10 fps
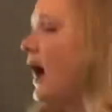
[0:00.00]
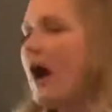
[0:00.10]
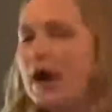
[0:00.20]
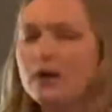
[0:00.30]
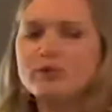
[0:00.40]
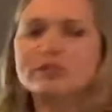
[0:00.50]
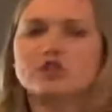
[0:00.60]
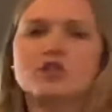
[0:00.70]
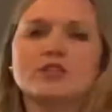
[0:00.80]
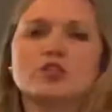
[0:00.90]
I would
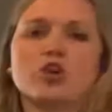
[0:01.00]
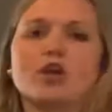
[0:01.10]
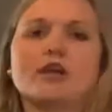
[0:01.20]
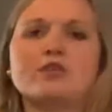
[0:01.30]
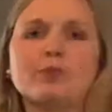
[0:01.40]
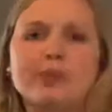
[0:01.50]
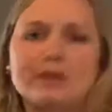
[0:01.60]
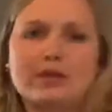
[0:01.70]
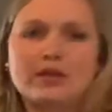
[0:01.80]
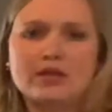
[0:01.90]
suggest starting at the
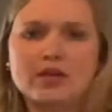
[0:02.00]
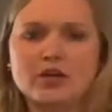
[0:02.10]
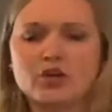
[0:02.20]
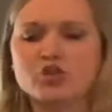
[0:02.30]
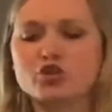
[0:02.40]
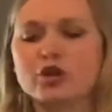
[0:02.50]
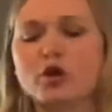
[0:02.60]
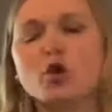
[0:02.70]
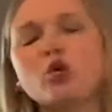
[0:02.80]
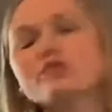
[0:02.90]
beginning of the year to try to
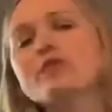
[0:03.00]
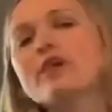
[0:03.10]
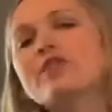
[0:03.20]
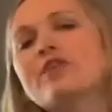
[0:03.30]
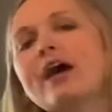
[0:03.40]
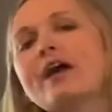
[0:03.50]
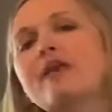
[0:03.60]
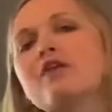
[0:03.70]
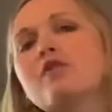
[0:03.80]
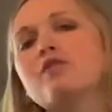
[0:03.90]
cultivate
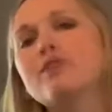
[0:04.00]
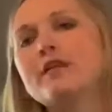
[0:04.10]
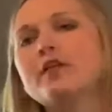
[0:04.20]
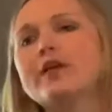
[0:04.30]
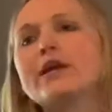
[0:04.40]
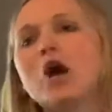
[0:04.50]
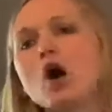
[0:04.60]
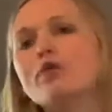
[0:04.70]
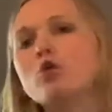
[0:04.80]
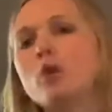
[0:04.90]
that feeling
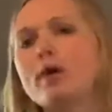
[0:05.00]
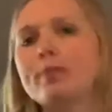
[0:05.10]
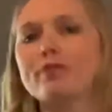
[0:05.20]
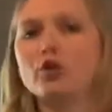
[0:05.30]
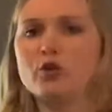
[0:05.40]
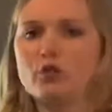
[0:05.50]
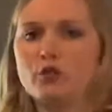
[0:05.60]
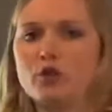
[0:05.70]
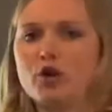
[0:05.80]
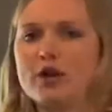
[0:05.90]
of cooperative
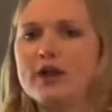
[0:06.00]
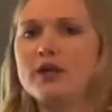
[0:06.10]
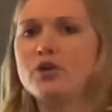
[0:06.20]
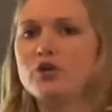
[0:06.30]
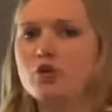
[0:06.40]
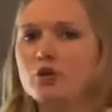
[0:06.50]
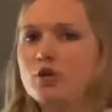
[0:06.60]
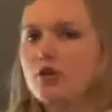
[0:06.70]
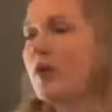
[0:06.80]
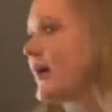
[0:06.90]
learning in your
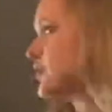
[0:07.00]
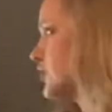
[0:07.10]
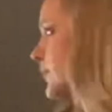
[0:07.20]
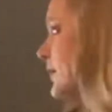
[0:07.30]
classroom.